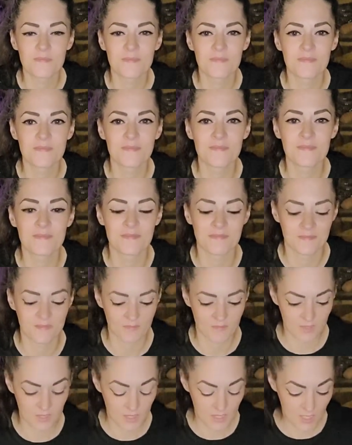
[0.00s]

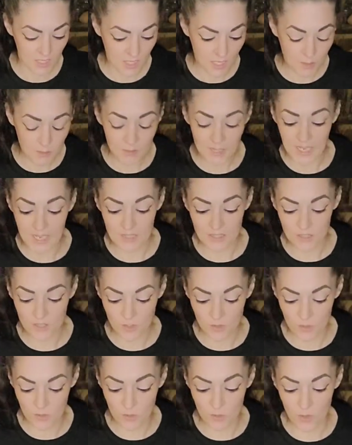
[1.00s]
Mm. But yeah,
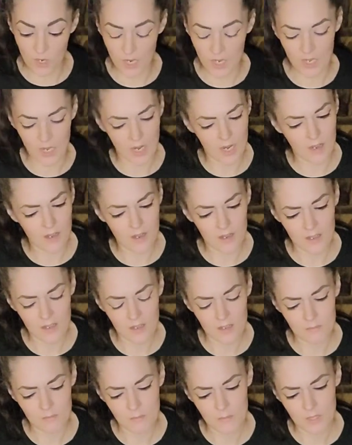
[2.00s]
so,
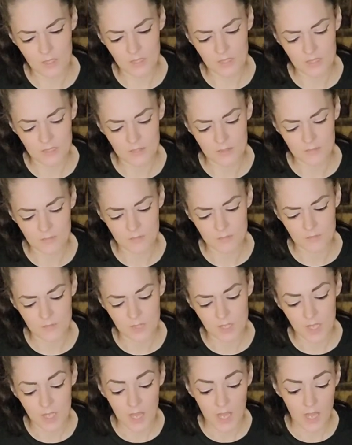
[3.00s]
um,
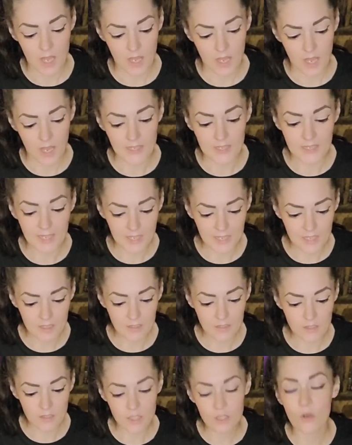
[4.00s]
I
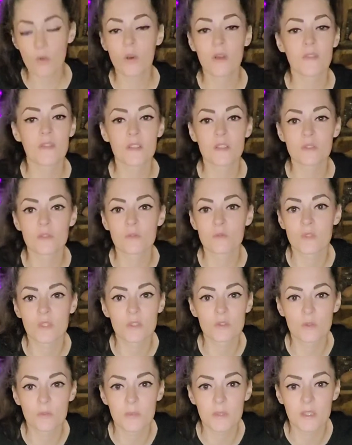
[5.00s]
can, you know what, this,
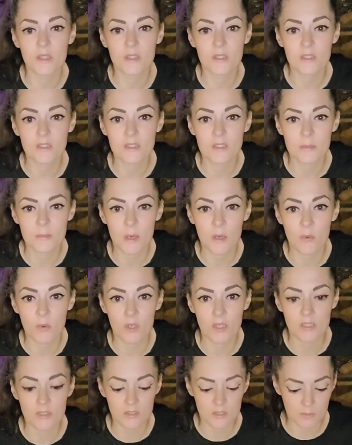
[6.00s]
this will be the spell
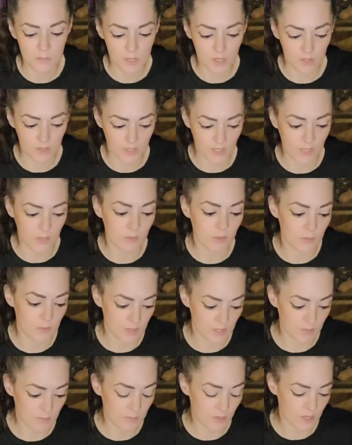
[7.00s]
work tomorrow night will
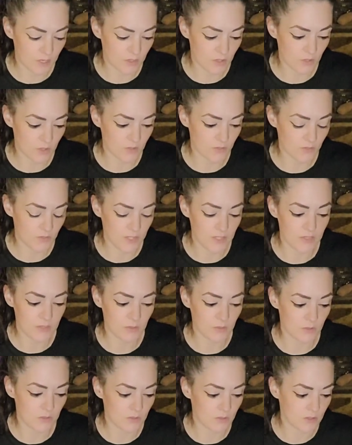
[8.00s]
be the part two of this.
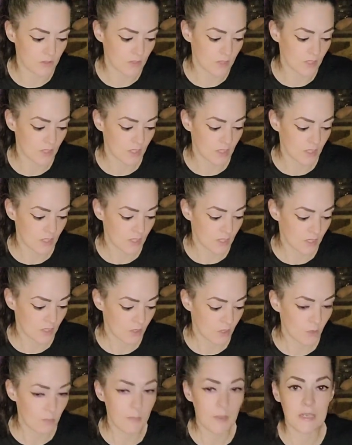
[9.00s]
We'll
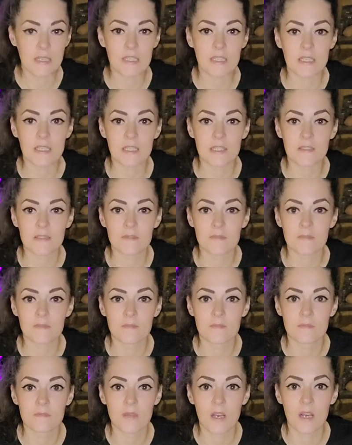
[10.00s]
go bury it
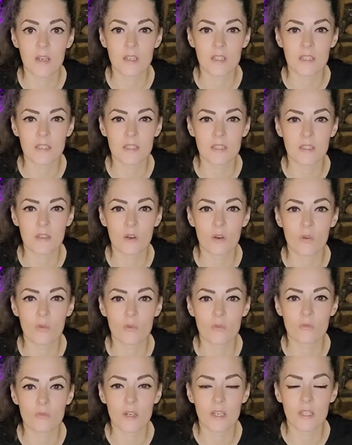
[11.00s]
I'll get the
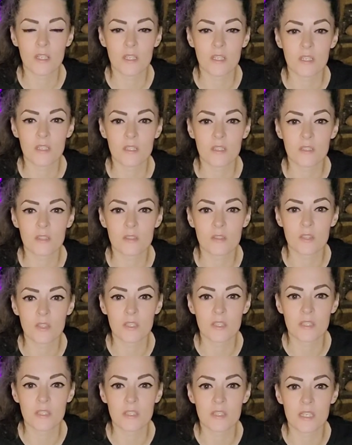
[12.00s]
hole ready
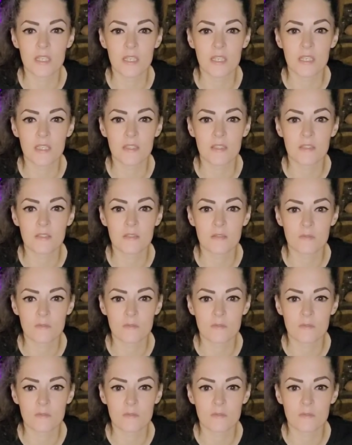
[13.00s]
during the day,